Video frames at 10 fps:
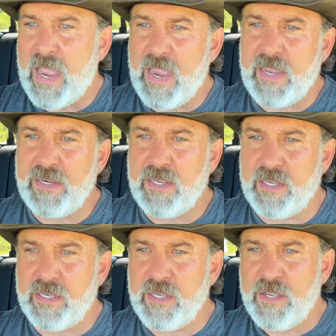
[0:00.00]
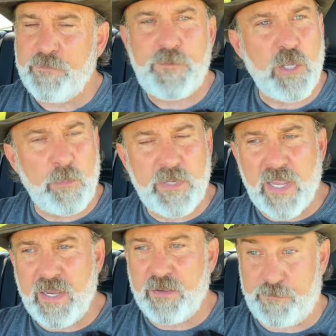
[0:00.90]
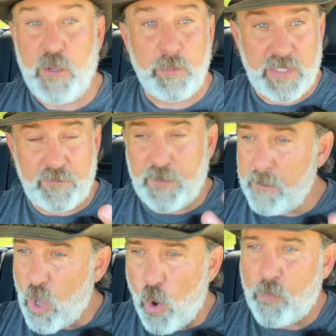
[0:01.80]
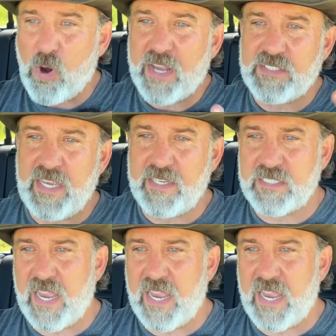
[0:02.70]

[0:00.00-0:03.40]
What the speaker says: and filmed the whole process.